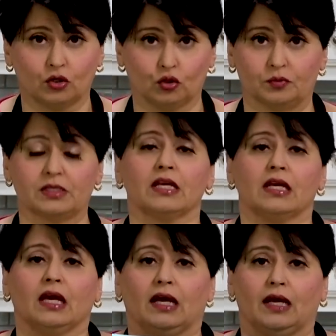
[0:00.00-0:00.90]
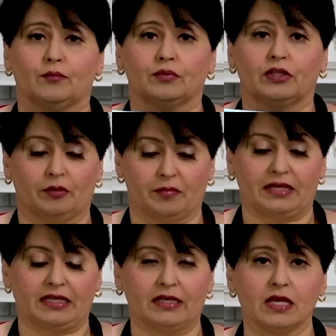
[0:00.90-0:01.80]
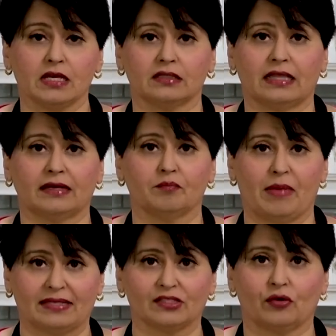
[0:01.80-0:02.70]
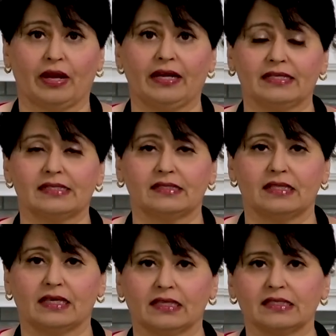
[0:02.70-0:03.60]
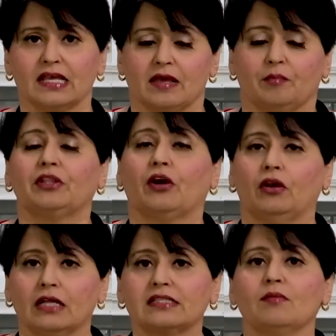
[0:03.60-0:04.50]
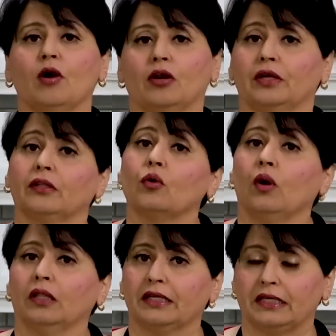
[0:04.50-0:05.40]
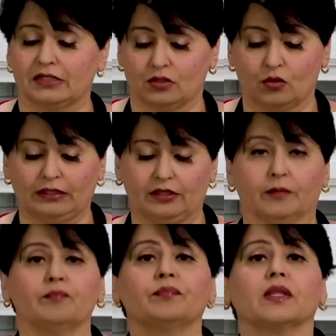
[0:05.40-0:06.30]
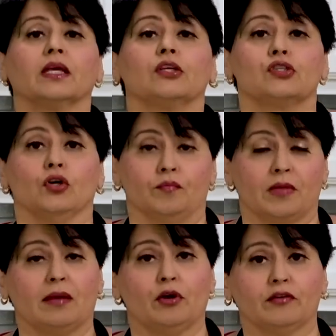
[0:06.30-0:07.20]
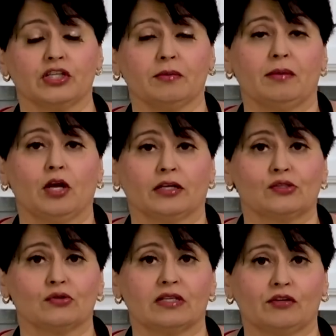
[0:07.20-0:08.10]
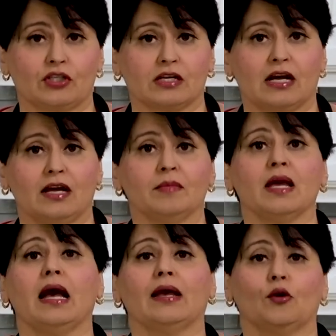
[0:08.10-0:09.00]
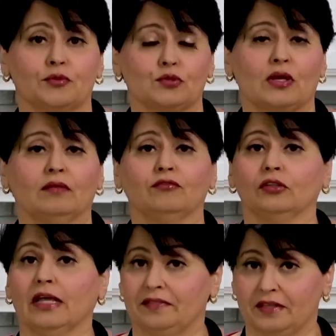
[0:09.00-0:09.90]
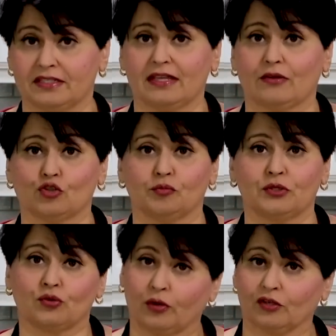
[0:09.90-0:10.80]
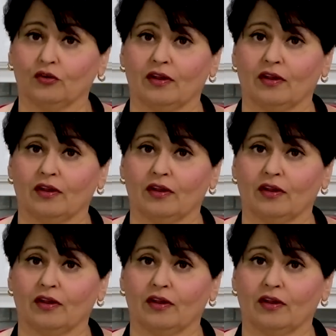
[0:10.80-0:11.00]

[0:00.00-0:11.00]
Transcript: cubes. There are many that masquerade as these, but they're a lot smaller and the quality isn't quite there. So I'm Urvashi, my blog is twosleevers.com. I hope this was helpful, and this is how you should be storing your